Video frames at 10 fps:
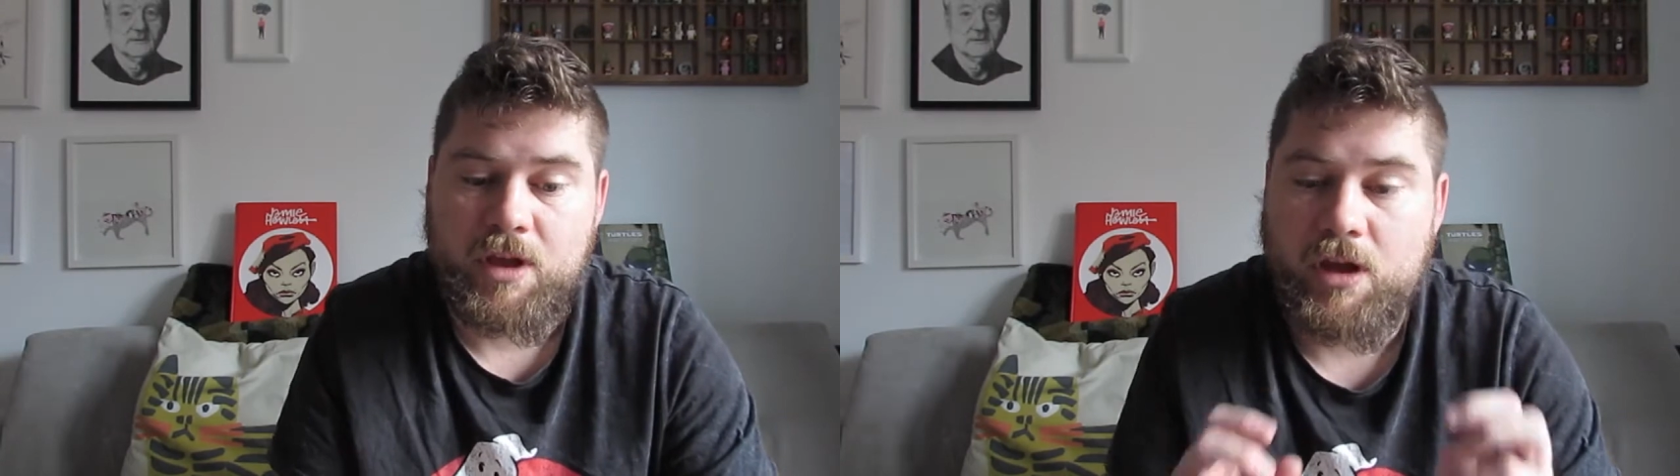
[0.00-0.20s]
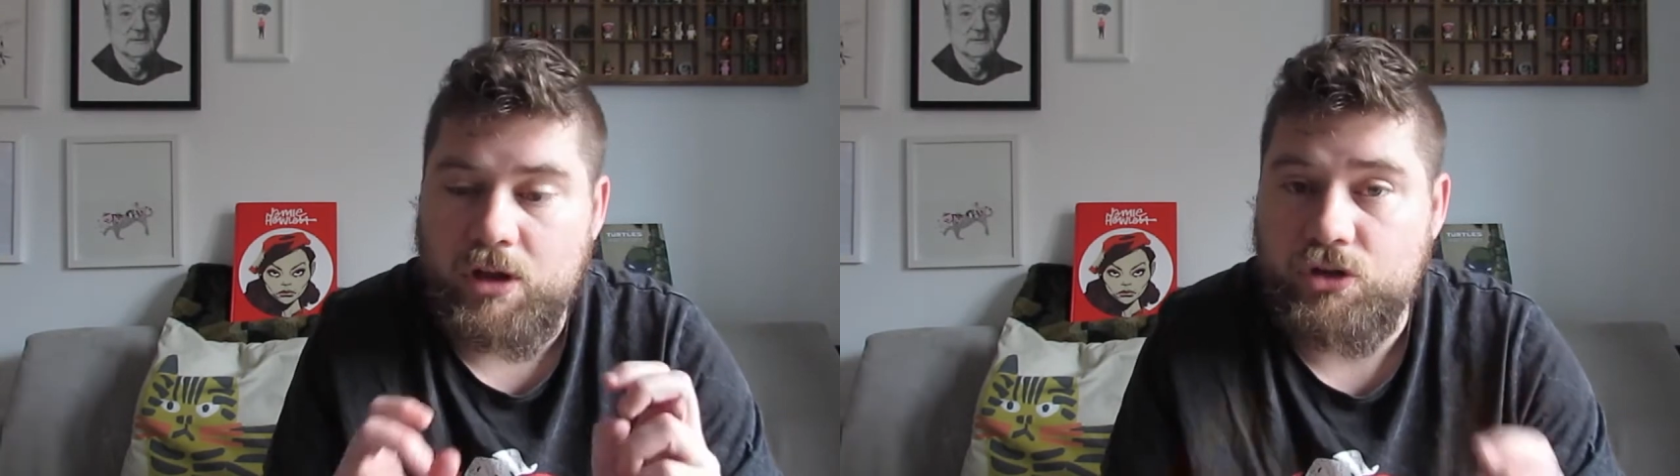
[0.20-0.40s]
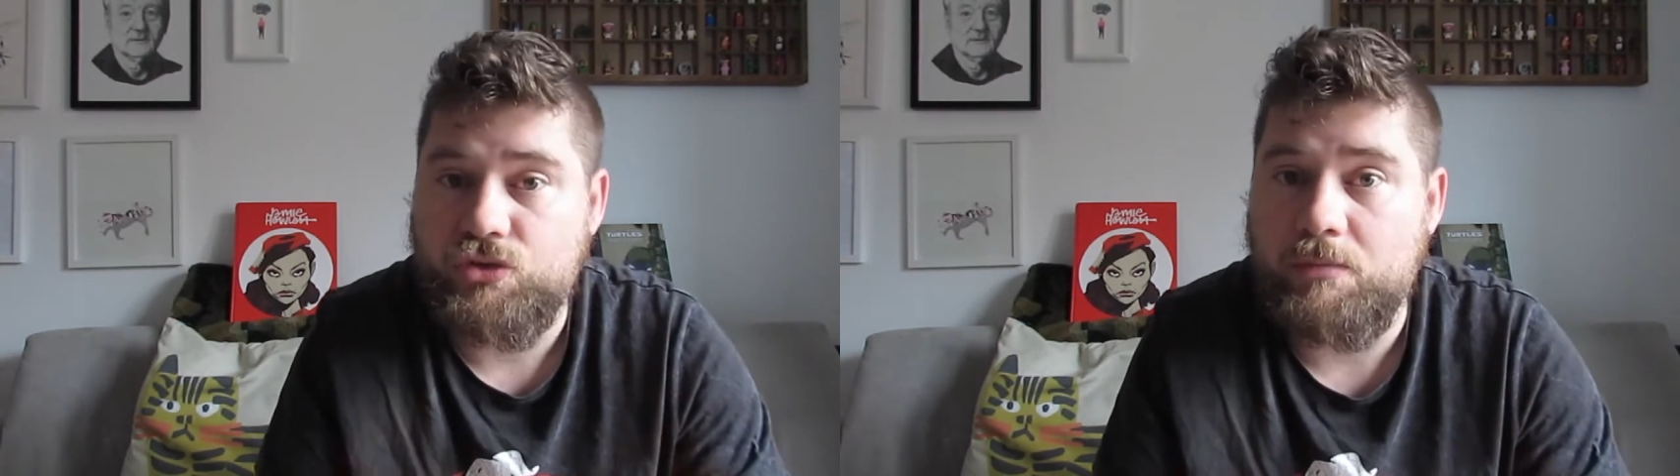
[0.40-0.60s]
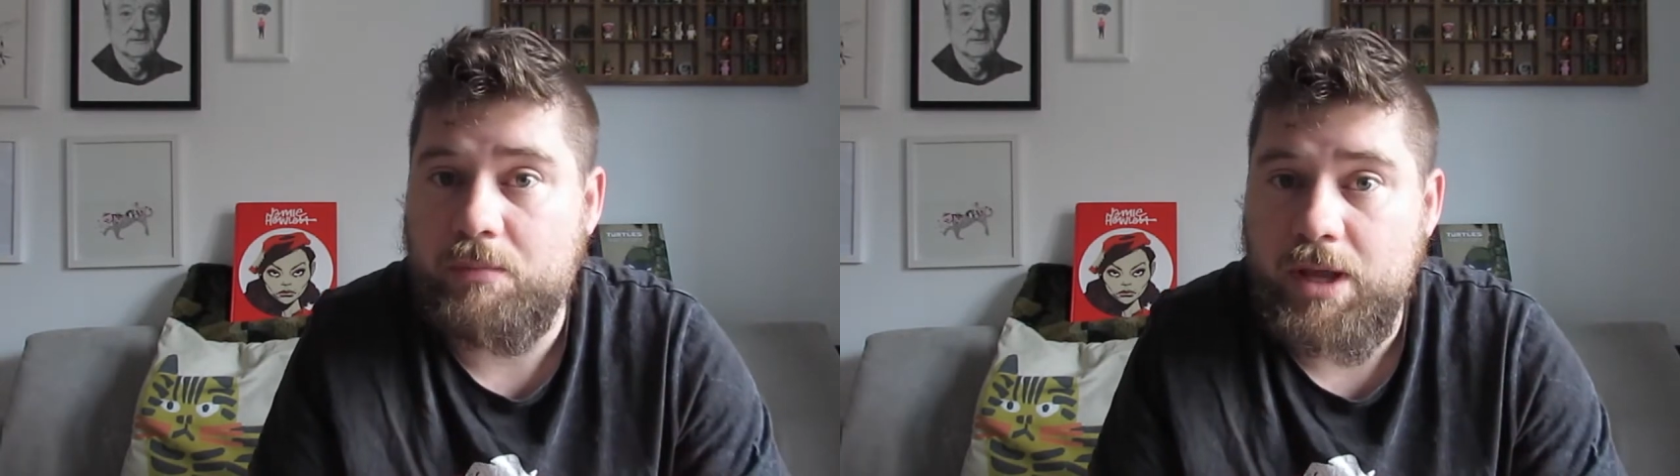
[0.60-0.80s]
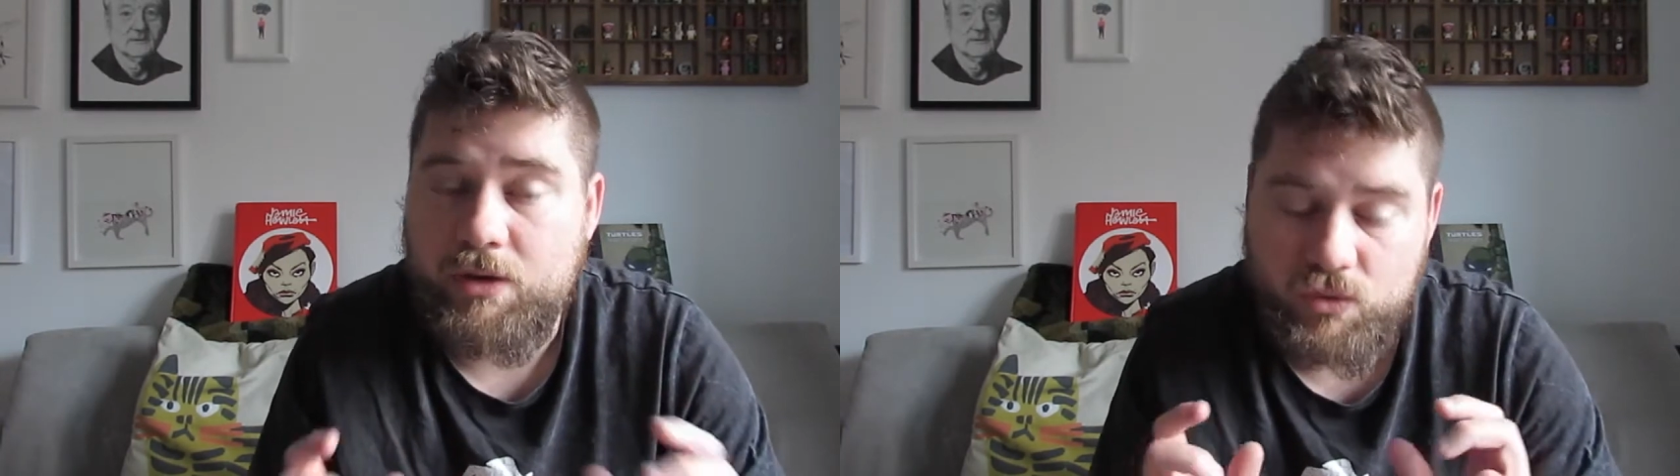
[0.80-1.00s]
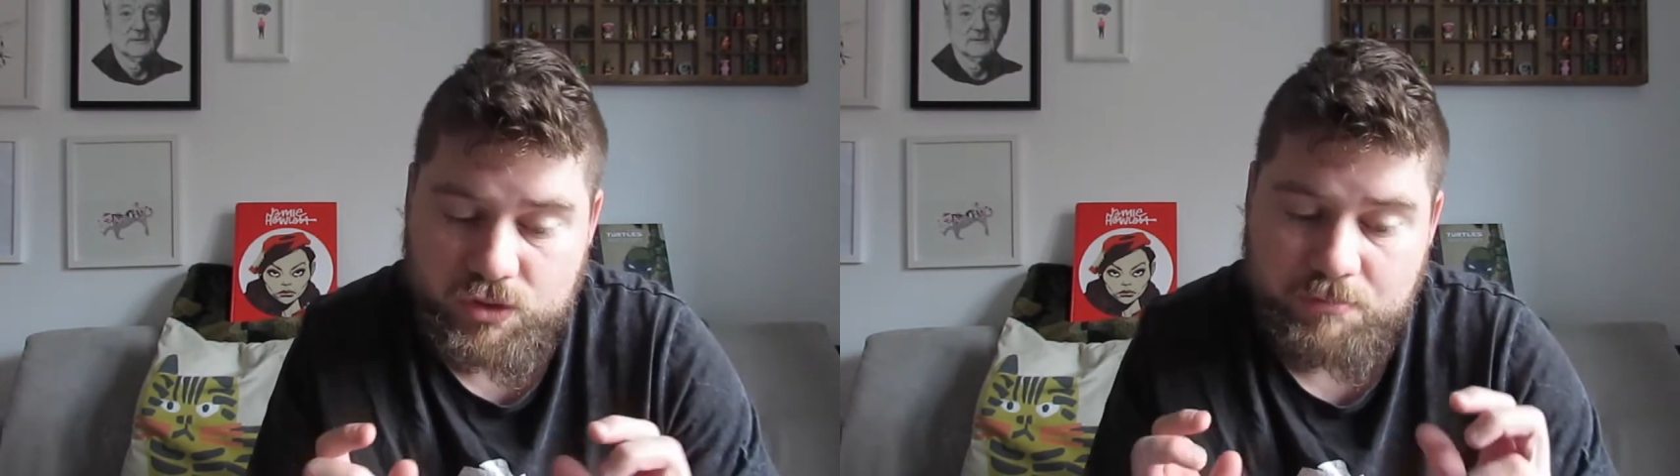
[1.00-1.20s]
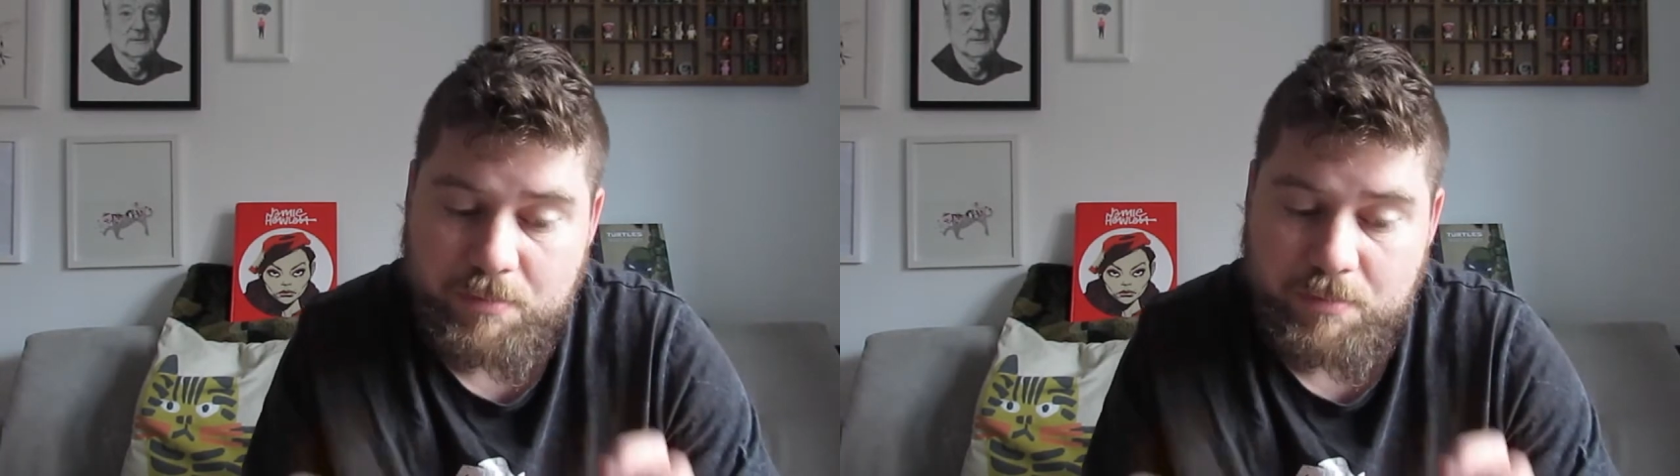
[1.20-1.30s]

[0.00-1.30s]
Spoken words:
a trumpet or some